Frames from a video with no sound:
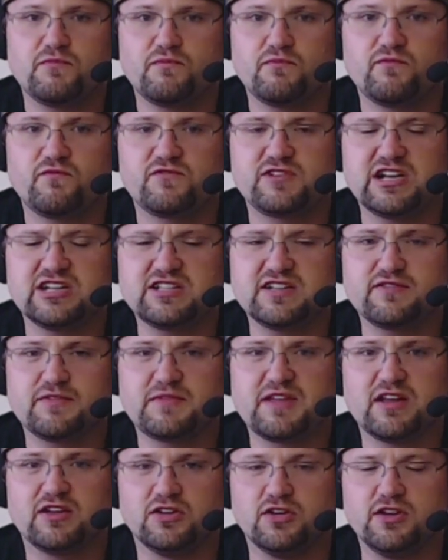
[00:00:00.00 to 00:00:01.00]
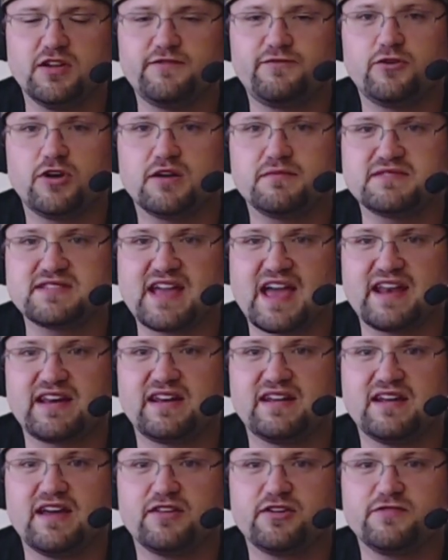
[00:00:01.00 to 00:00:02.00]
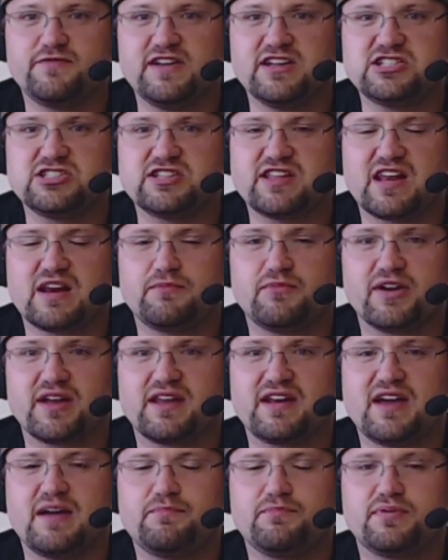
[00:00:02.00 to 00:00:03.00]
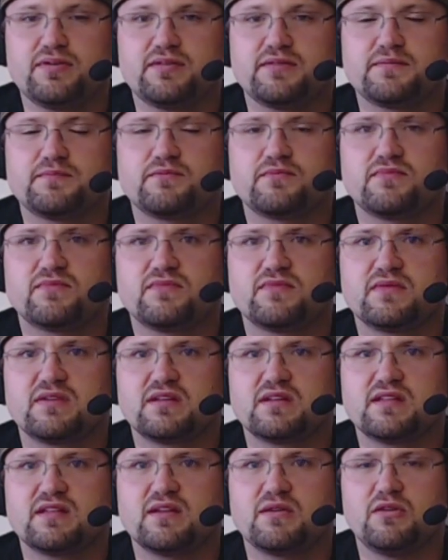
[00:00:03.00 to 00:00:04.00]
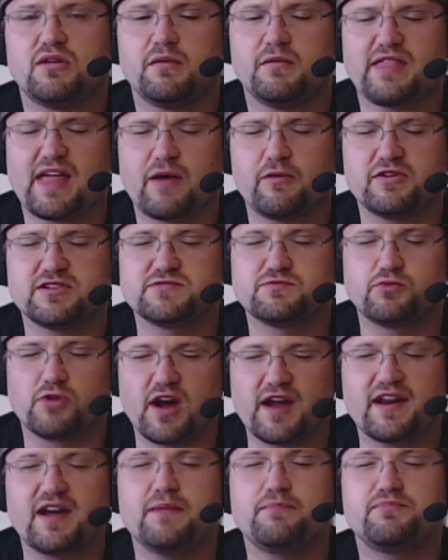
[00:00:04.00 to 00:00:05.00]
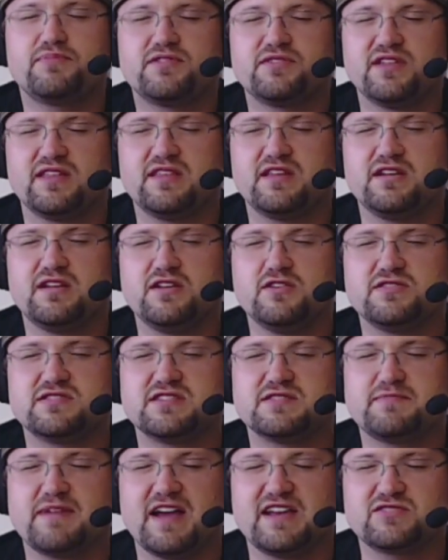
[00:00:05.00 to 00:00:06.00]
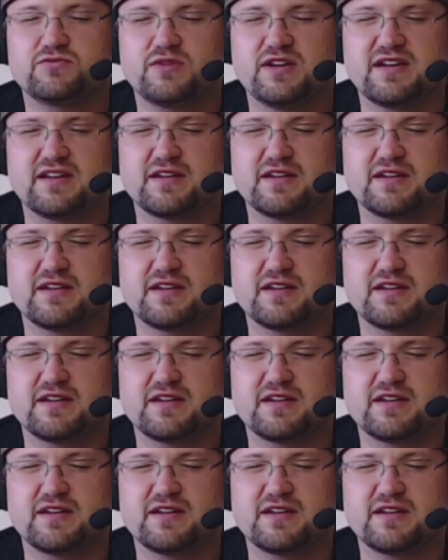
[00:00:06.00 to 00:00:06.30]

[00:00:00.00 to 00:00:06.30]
judging from the Alola forms and another feature that I'm bringing up, well, that was brought up in the news this past week,